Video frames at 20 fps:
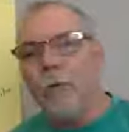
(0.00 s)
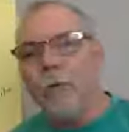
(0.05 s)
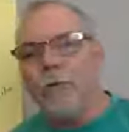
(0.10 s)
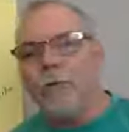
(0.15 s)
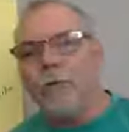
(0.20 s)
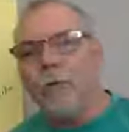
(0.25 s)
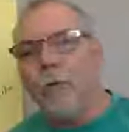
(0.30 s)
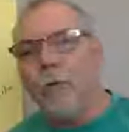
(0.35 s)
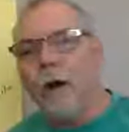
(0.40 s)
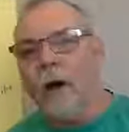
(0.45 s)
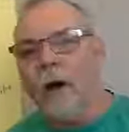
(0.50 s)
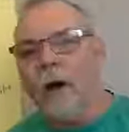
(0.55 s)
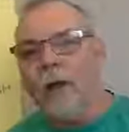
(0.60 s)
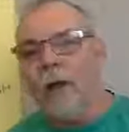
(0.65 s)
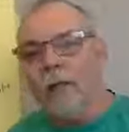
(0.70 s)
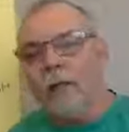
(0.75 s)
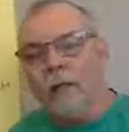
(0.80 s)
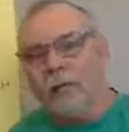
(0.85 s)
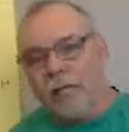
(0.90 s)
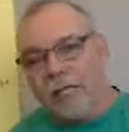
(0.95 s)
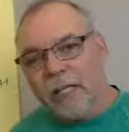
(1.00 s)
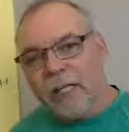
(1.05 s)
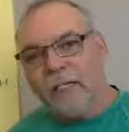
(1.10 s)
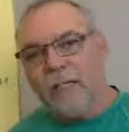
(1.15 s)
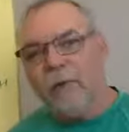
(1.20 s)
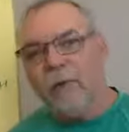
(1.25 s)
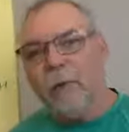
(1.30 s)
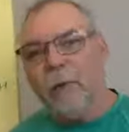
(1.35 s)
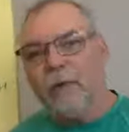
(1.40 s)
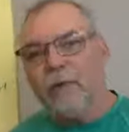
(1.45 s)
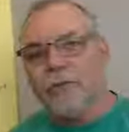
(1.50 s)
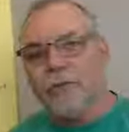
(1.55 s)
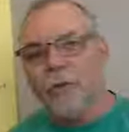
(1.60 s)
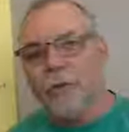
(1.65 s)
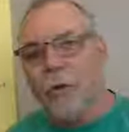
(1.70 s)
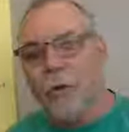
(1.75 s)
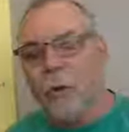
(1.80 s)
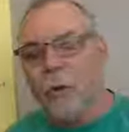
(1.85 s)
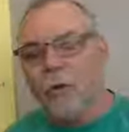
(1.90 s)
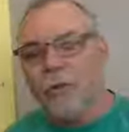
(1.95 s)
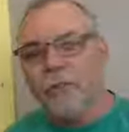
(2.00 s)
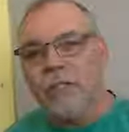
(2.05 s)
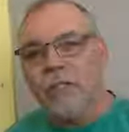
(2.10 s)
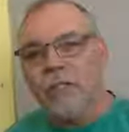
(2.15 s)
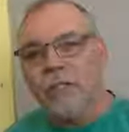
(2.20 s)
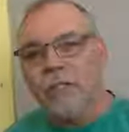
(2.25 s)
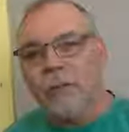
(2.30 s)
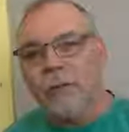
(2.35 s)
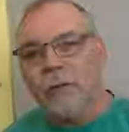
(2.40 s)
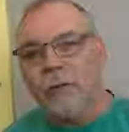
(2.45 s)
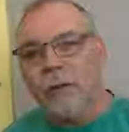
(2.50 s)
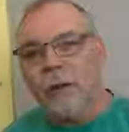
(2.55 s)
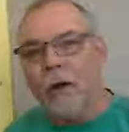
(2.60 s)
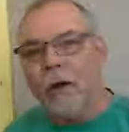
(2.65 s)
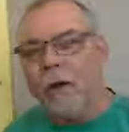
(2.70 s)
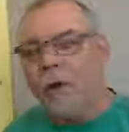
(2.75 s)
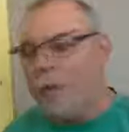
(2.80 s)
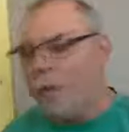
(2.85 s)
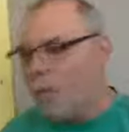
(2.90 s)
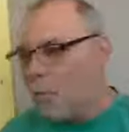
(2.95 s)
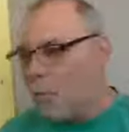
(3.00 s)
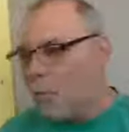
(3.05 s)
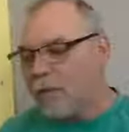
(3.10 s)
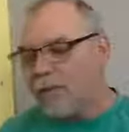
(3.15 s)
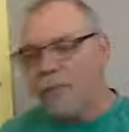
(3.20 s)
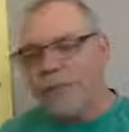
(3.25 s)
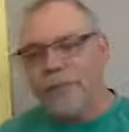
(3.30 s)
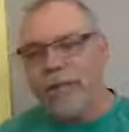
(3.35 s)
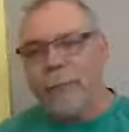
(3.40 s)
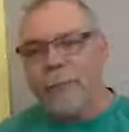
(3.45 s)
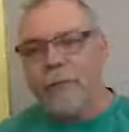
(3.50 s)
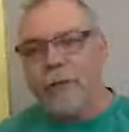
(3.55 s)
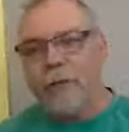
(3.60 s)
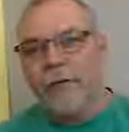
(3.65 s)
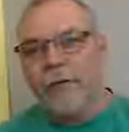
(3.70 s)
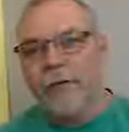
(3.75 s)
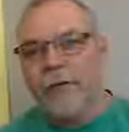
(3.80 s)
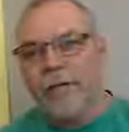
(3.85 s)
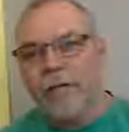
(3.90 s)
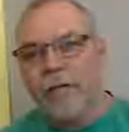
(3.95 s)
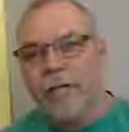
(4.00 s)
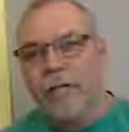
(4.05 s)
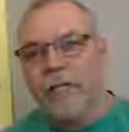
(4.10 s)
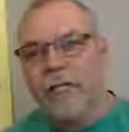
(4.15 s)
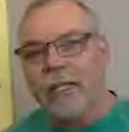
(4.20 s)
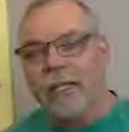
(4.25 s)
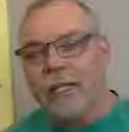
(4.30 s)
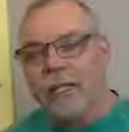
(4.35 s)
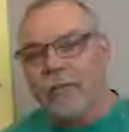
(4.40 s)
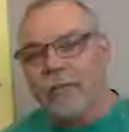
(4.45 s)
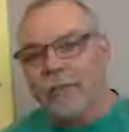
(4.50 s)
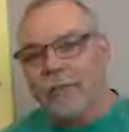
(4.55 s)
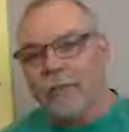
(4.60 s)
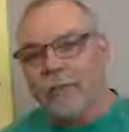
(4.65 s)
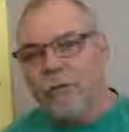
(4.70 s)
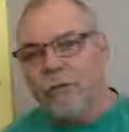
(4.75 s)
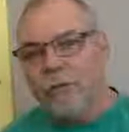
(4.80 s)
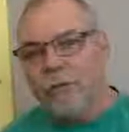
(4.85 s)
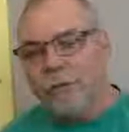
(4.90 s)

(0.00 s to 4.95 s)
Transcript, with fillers: what you want. Get clear about your goals. Get clear about what steps you're going to take to